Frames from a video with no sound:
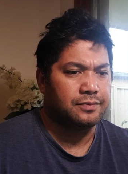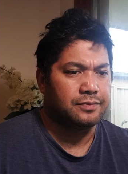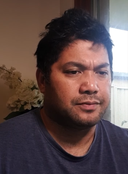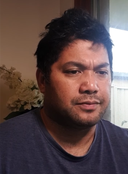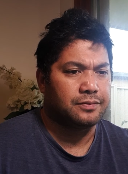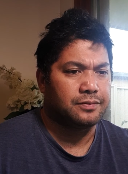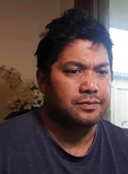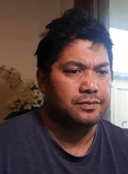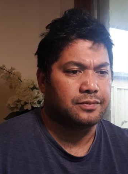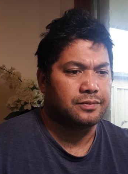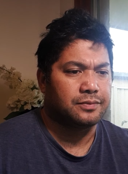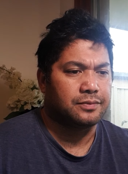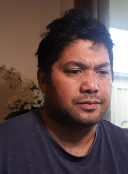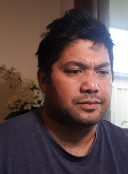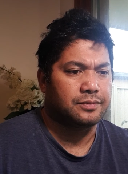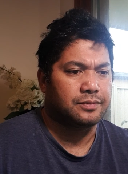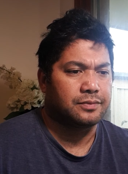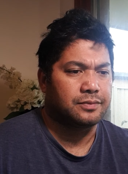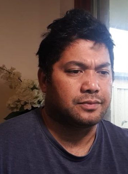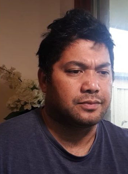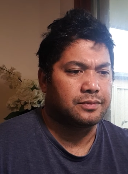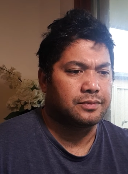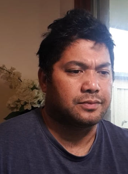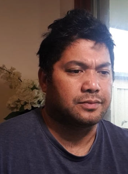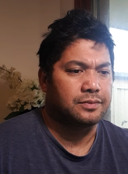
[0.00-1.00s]

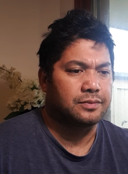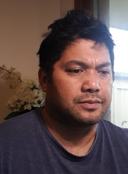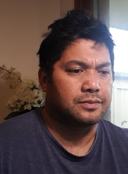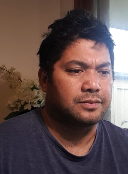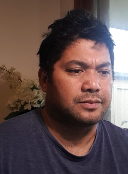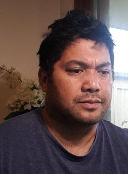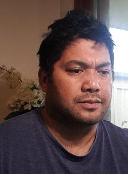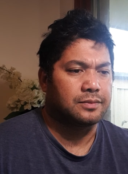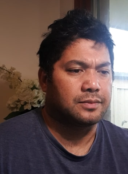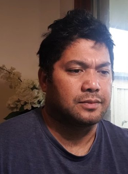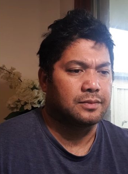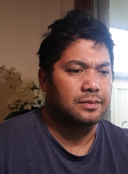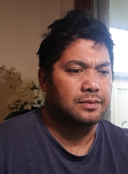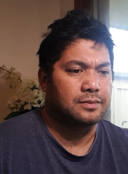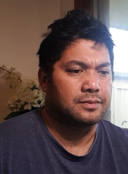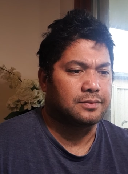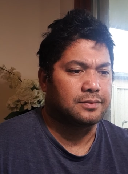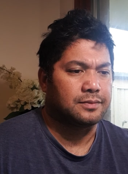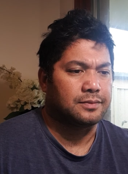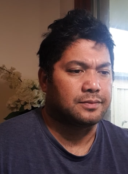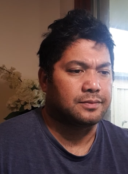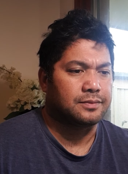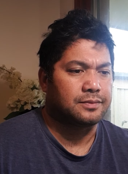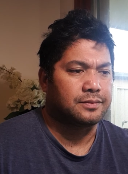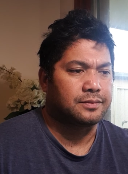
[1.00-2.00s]

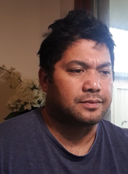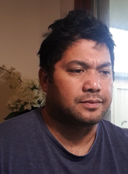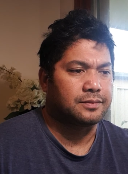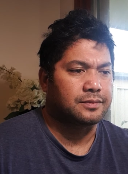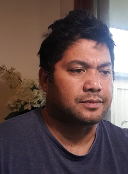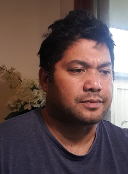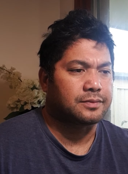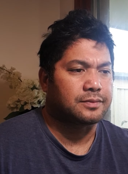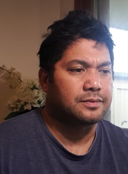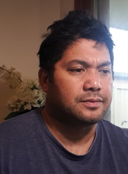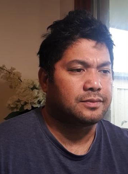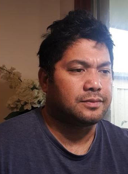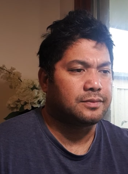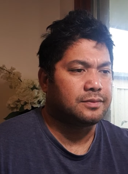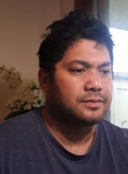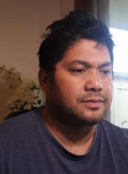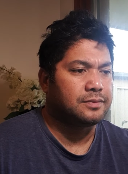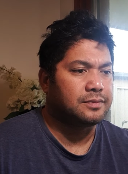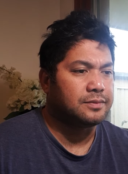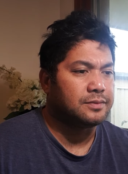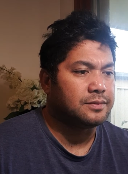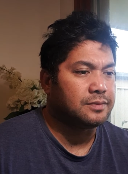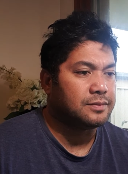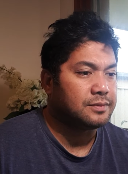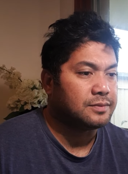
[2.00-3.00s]

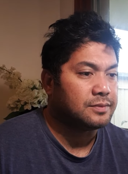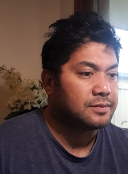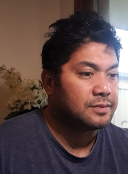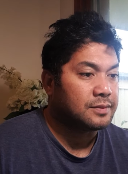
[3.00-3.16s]
No one is speaking in this clip.